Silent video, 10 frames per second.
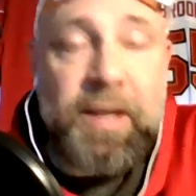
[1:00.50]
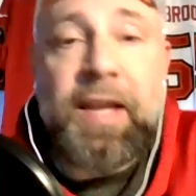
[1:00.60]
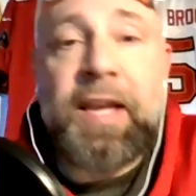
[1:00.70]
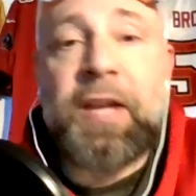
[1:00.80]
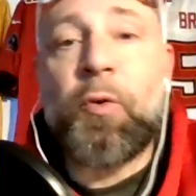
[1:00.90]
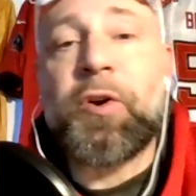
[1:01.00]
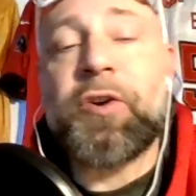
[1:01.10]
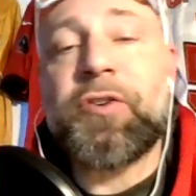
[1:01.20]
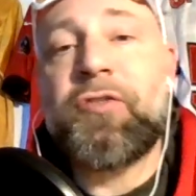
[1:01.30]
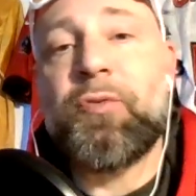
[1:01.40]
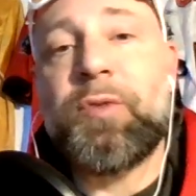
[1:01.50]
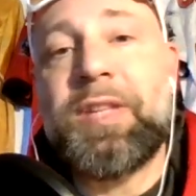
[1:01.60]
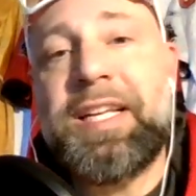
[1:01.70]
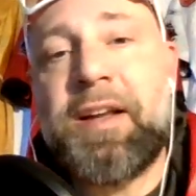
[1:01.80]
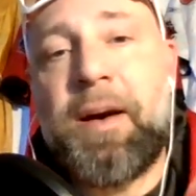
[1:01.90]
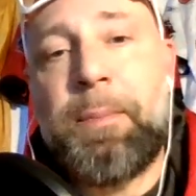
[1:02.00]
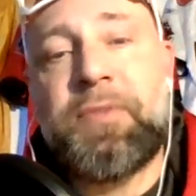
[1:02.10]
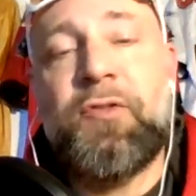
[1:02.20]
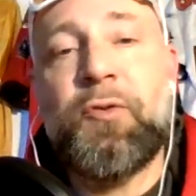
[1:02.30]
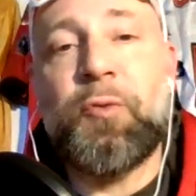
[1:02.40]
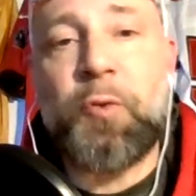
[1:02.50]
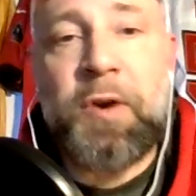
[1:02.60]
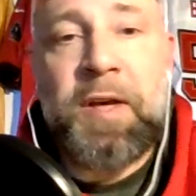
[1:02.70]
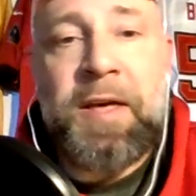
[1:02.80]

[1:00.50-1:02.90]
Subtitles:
in order to lead up to